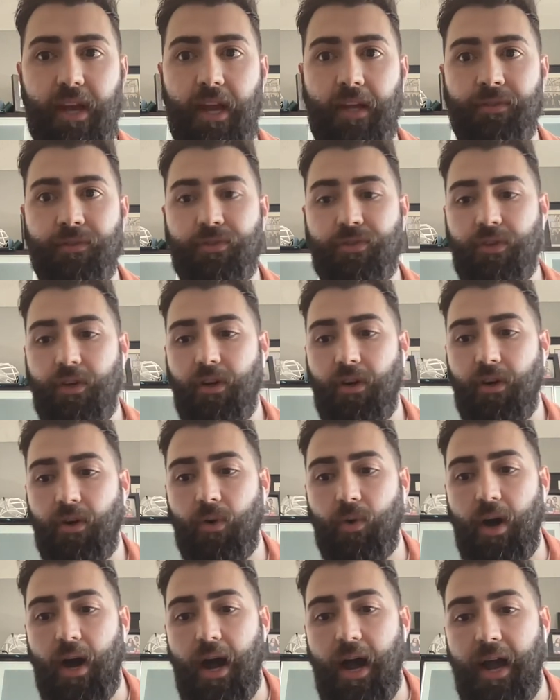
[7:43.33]
And
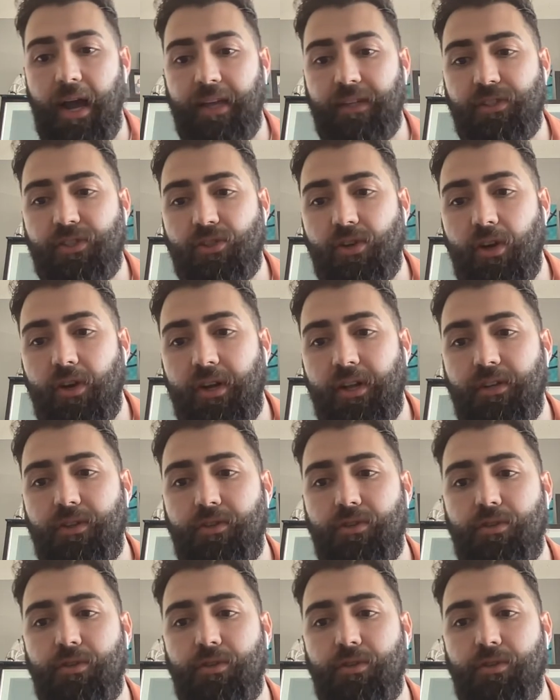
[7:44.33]
so I started